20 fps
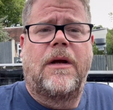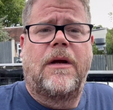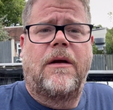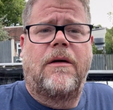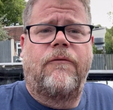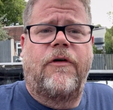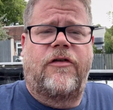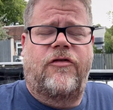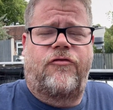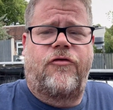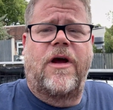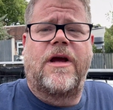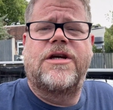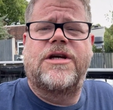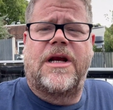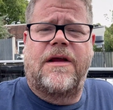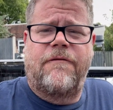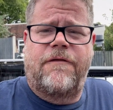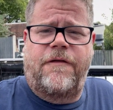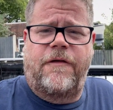
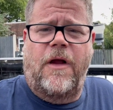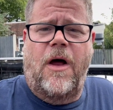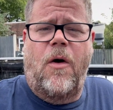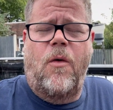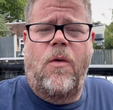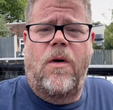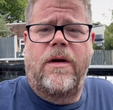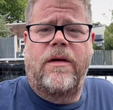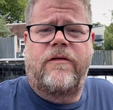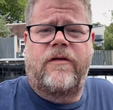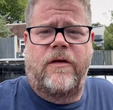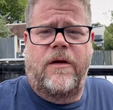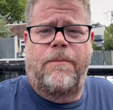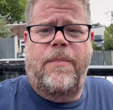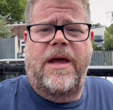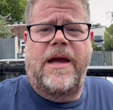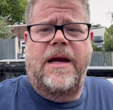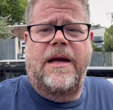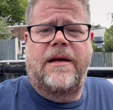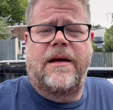restriction in flow to the
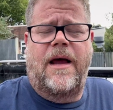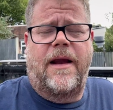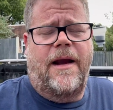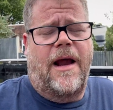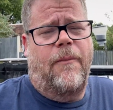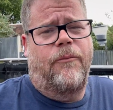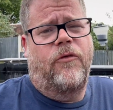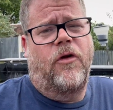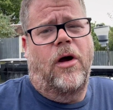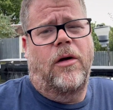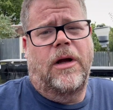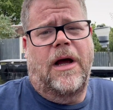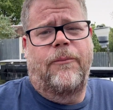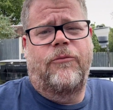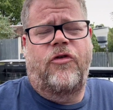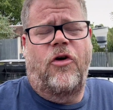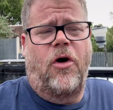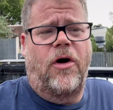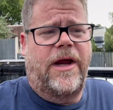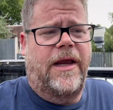bead. And I'm
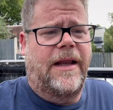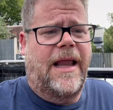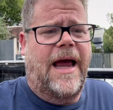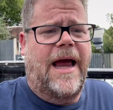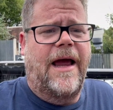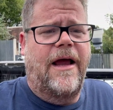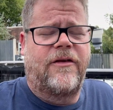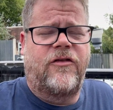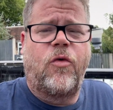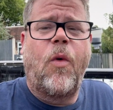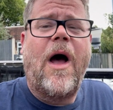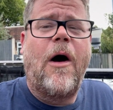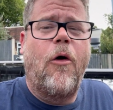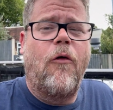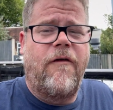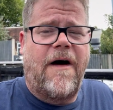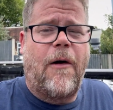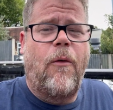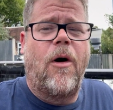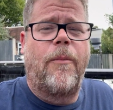talking like a
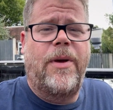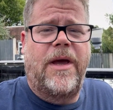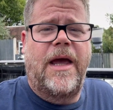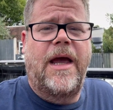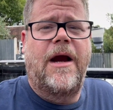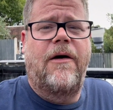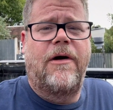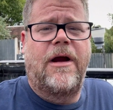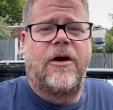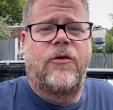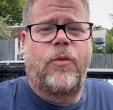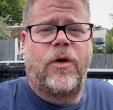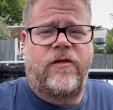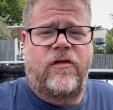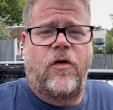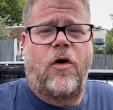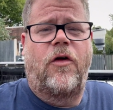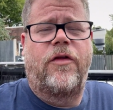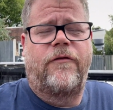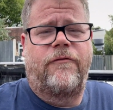12-hour period. We
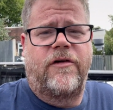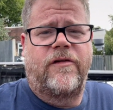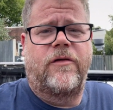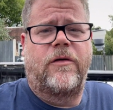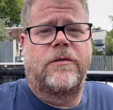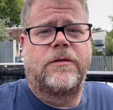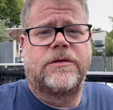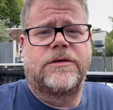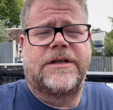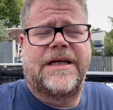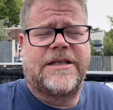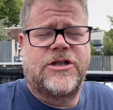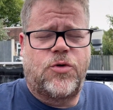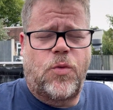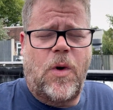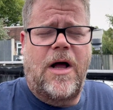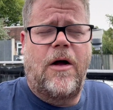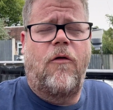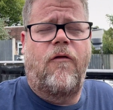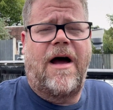saw the results in
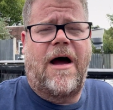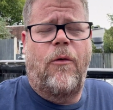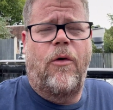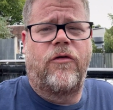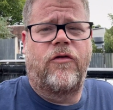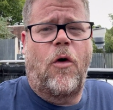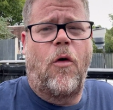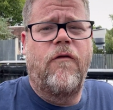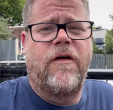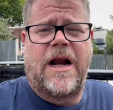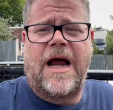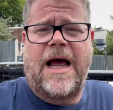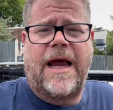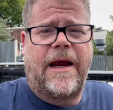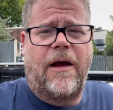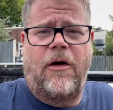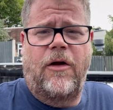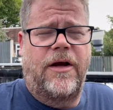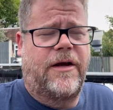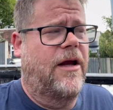12 hours
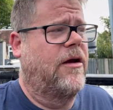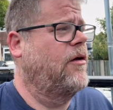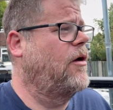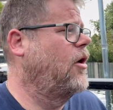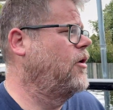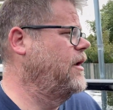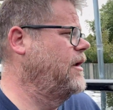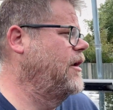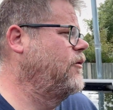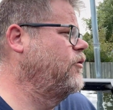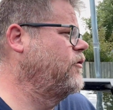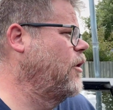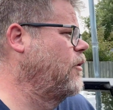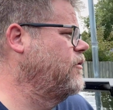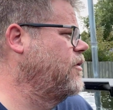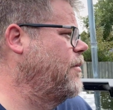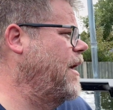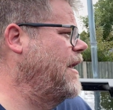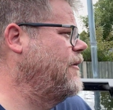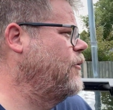overnight. All you did was go
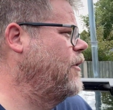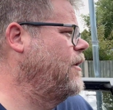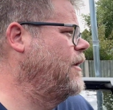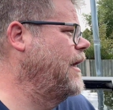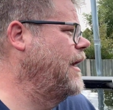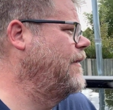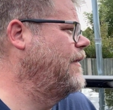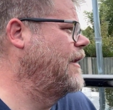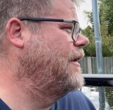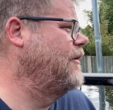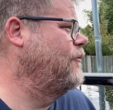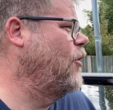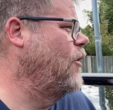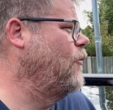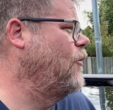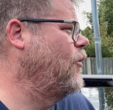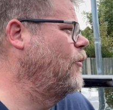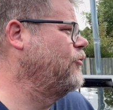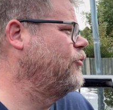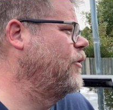to bed, weren't it? And then you
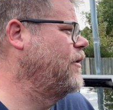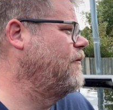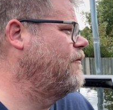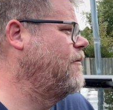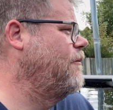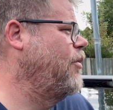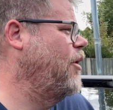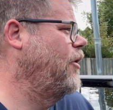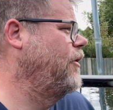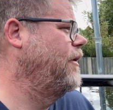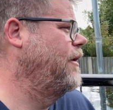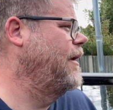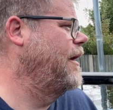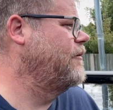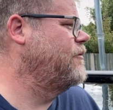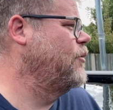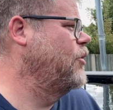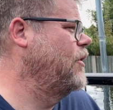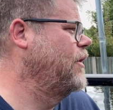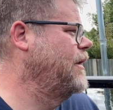woke up to a different pond
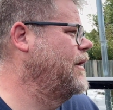next morning.